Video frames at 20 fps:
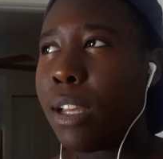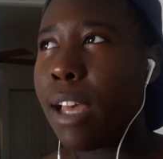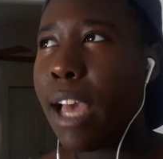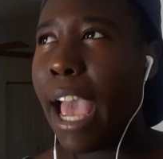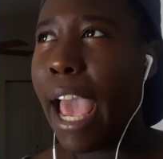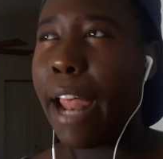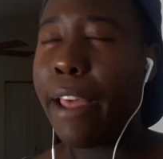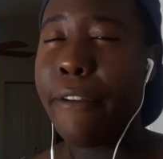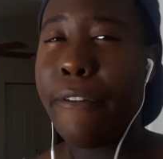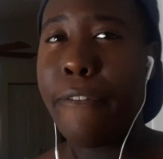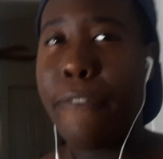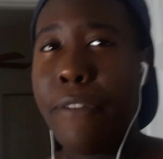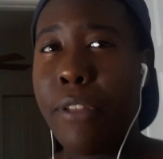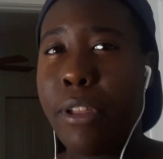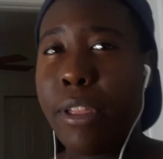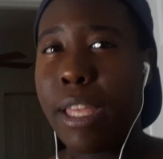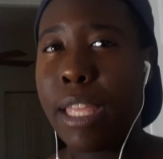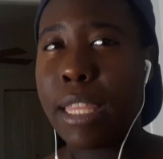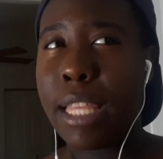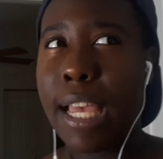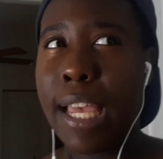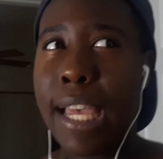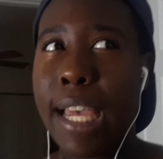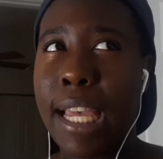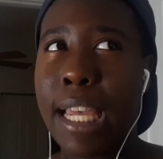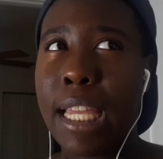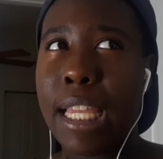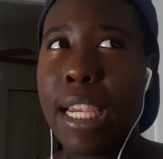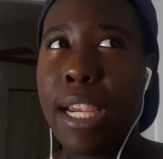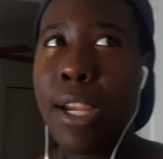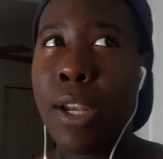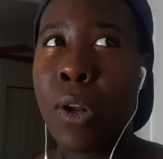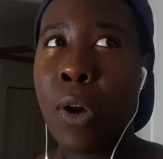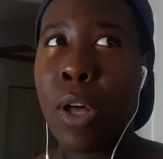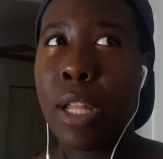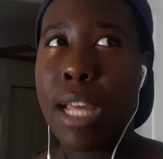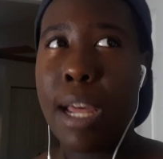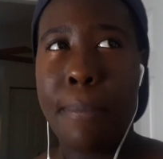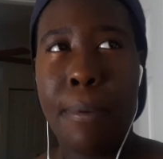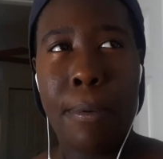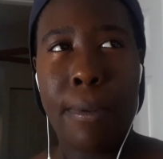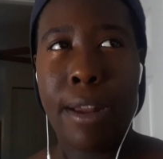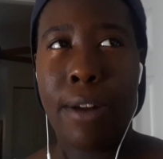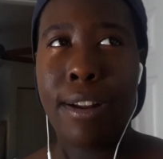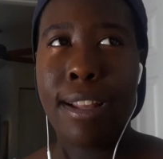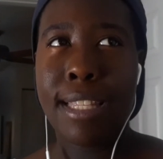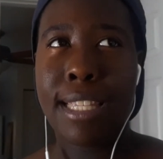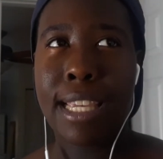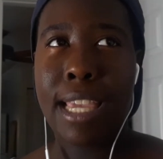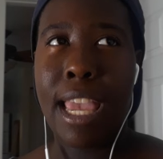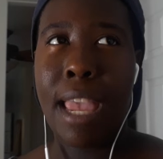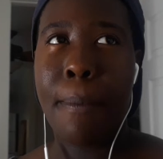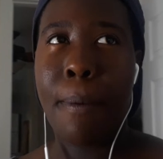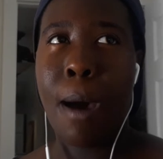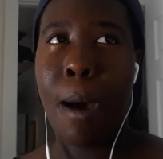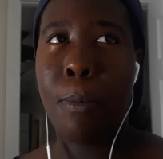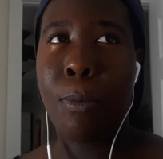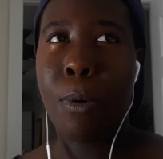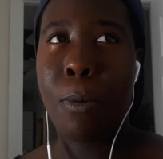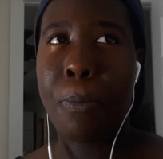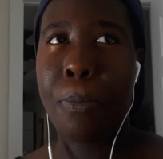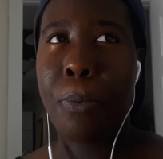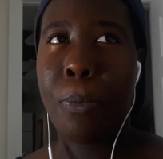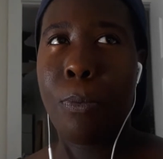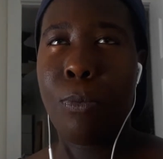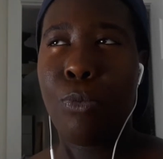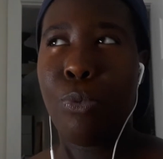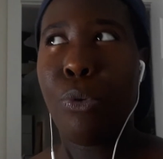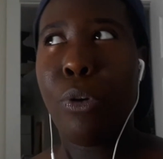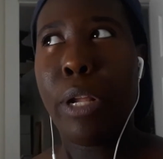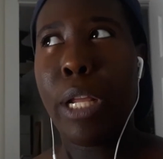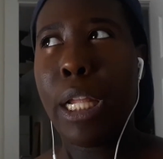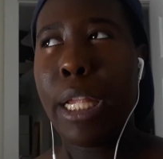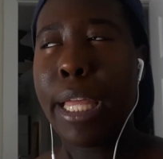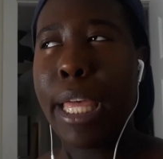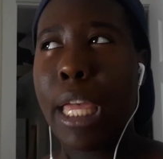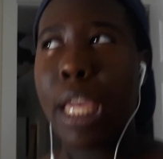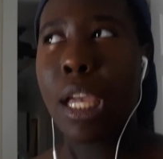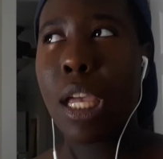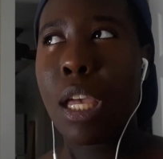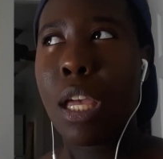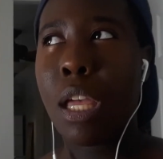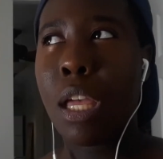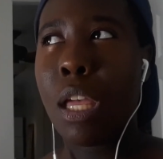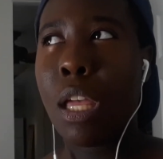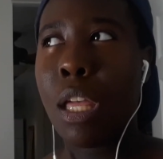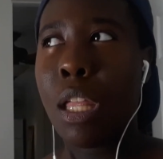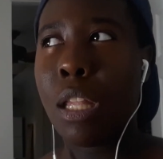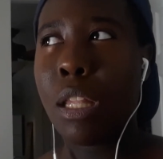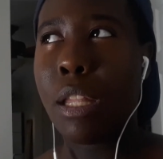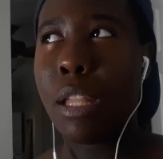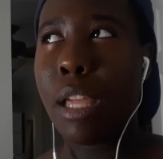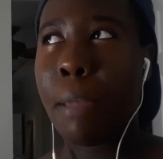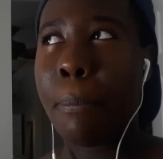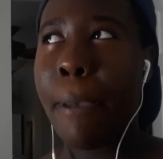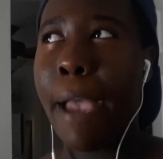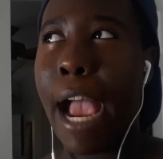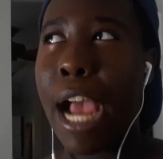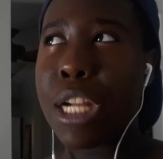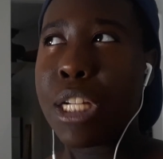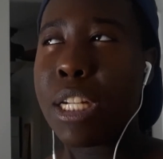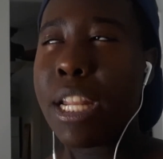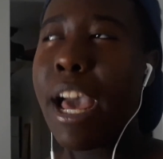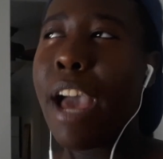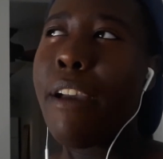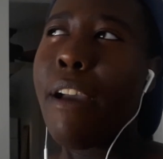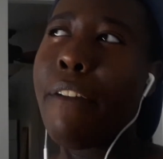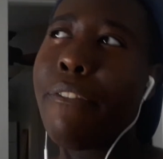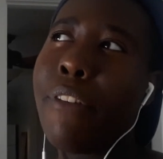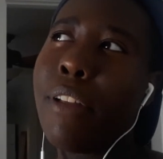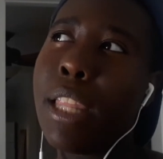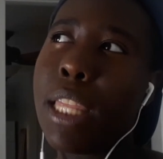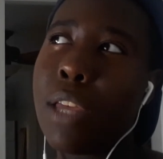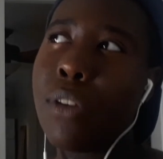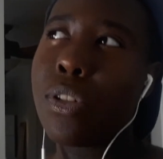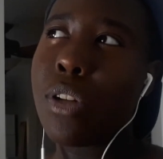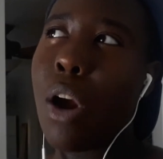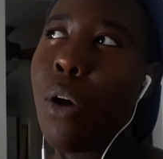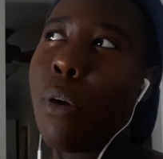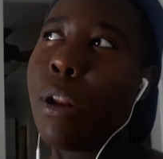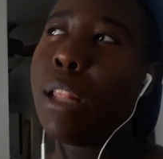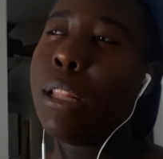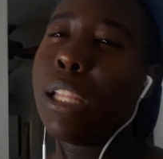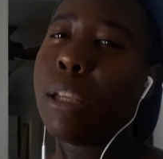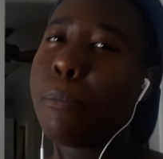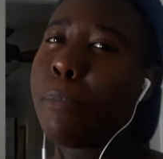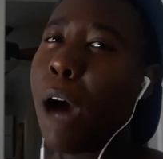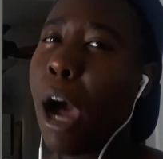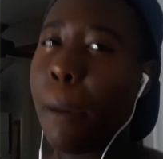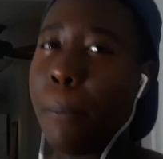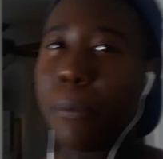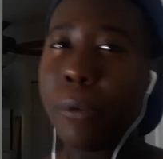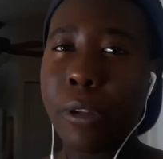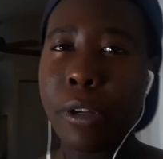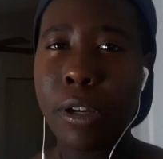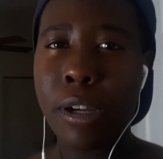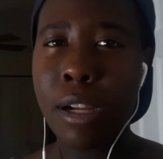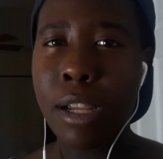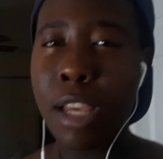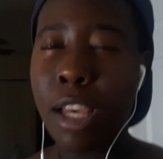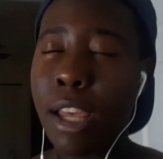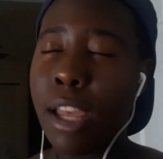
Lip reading: I had a feeling that, a lot of people that were into K-pop were really, like passionate. I feel like it was already, like, popular.